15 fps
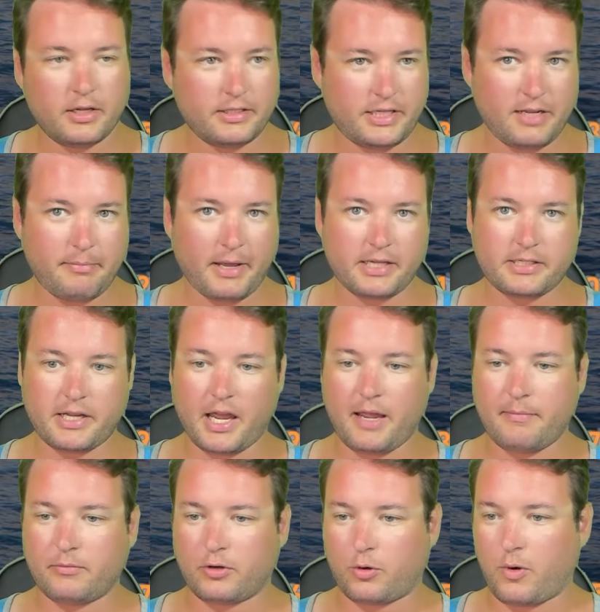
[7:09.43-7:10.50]
Team-based
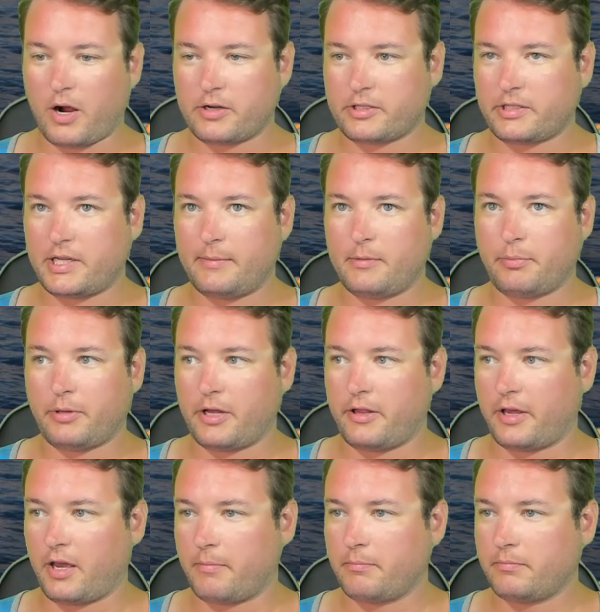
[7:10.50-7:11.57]
game requires a team to play the
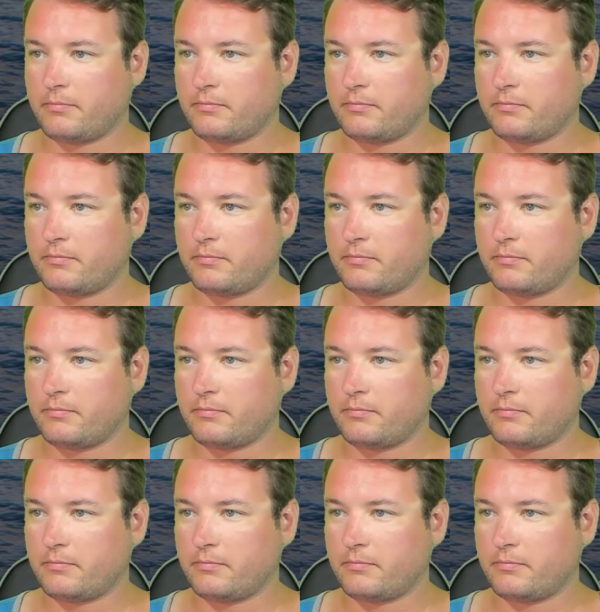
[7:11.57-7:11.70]
game.